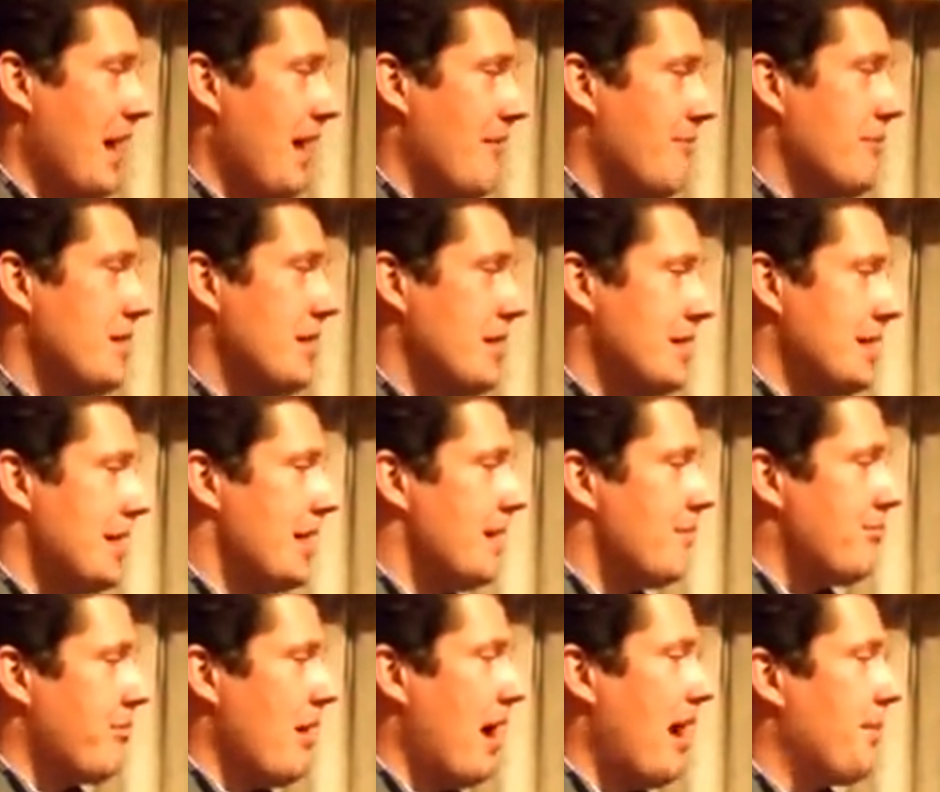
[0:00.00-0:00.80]
every
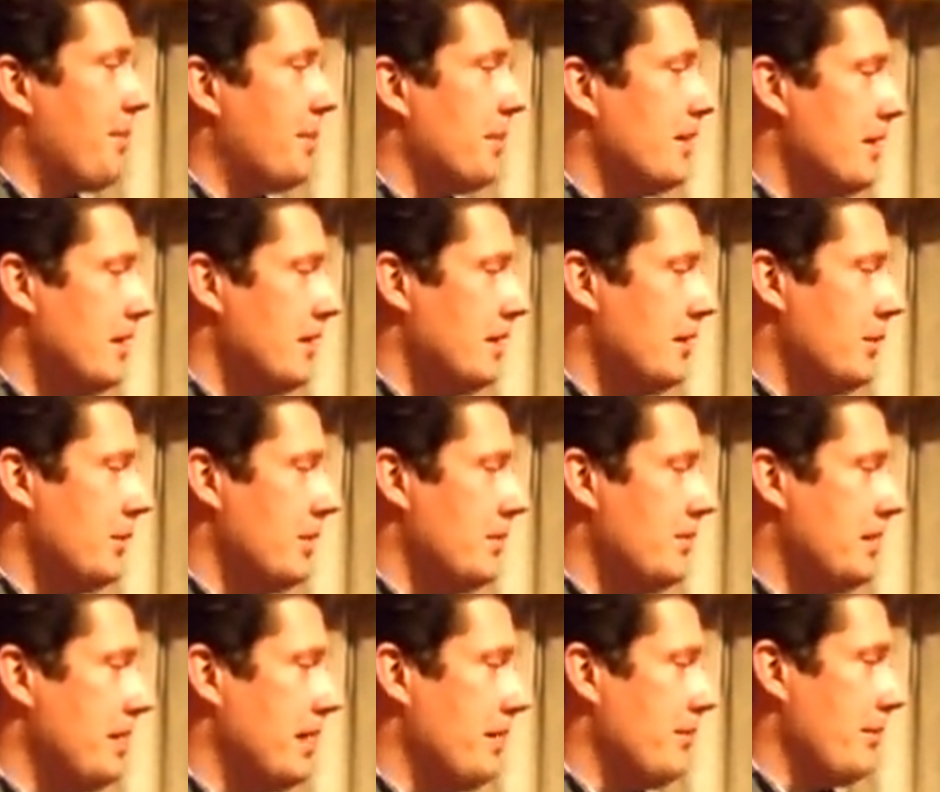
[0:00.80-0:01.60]
state property that
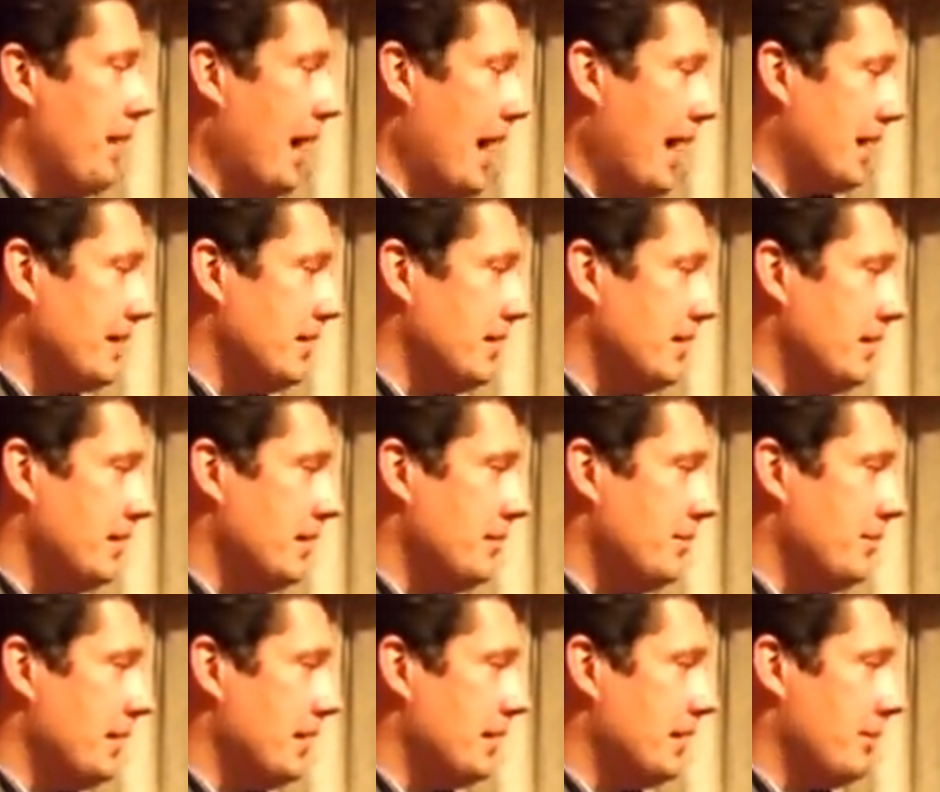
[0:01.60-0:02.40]
would be impacted
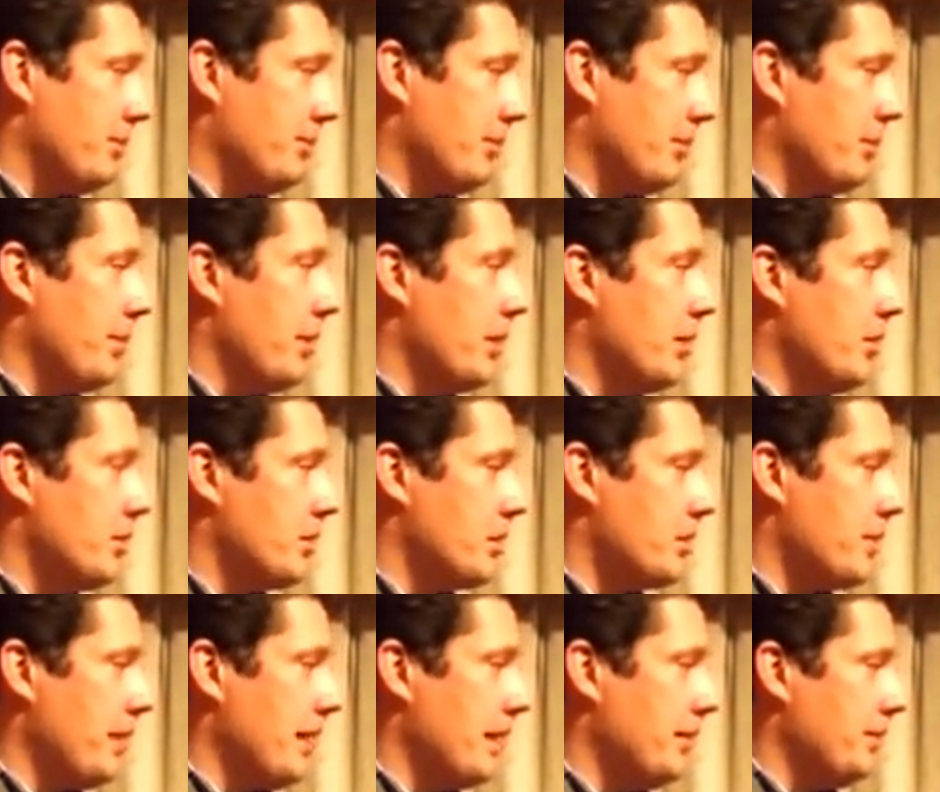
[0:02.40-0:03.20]
by the
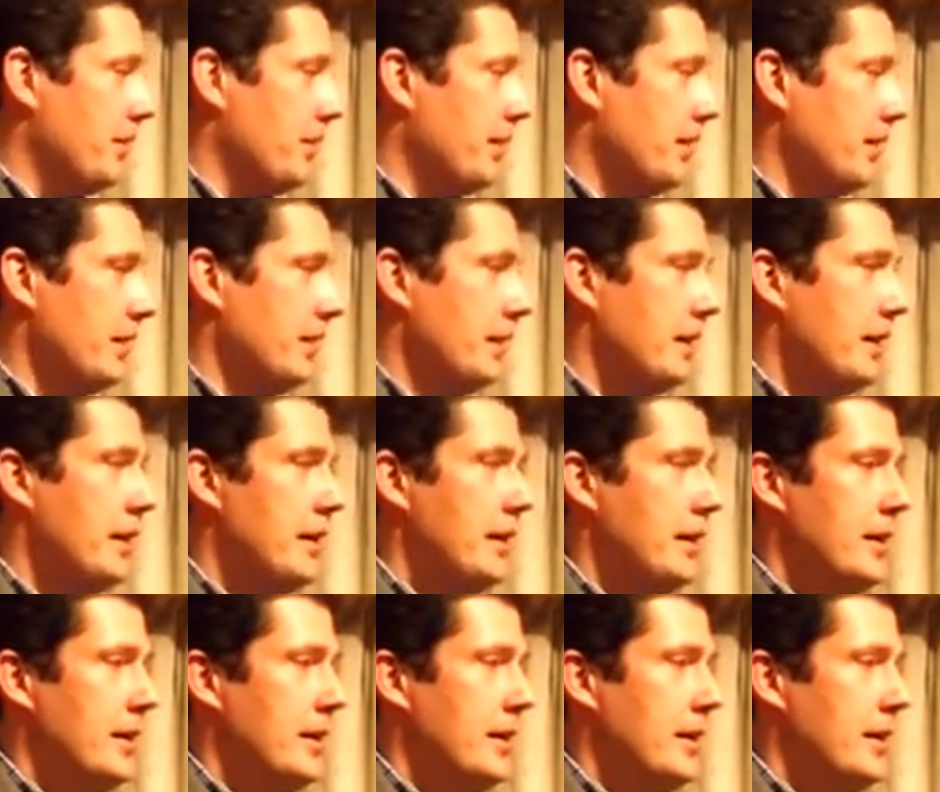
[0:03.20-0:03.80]
proposed pipeline.